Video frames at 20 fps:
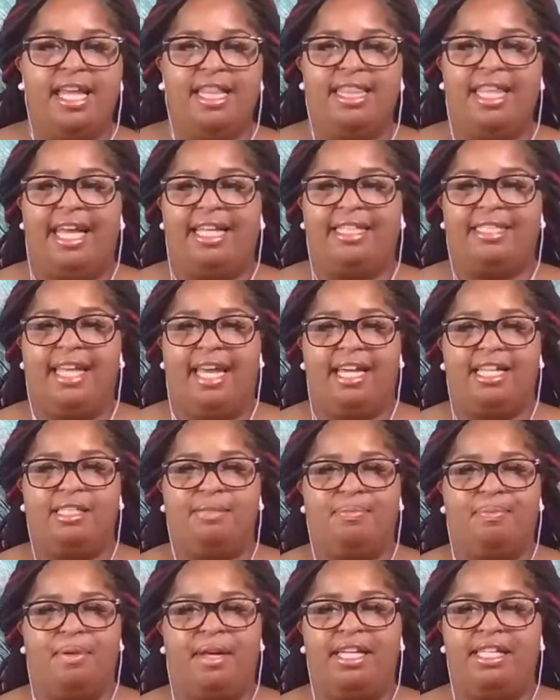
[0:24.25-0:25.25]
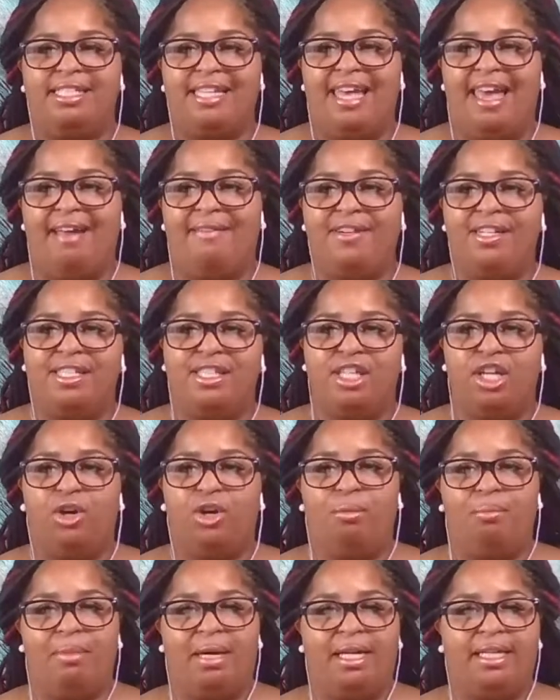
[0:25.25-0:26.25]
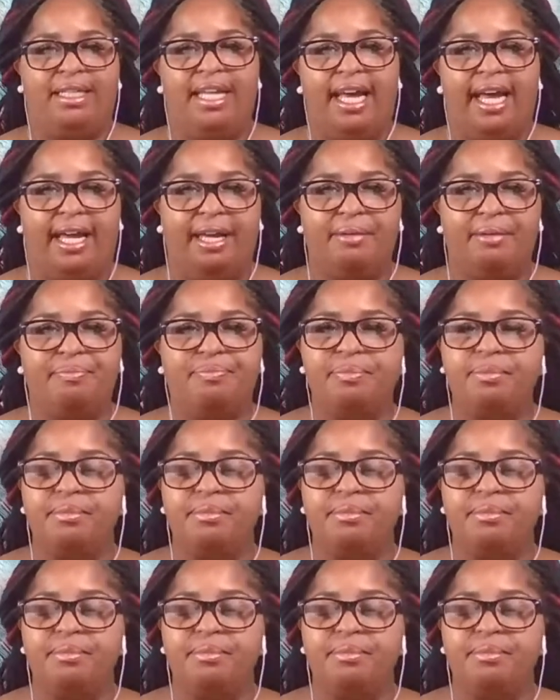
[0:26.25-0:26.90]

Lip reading: that takes place every single Monday.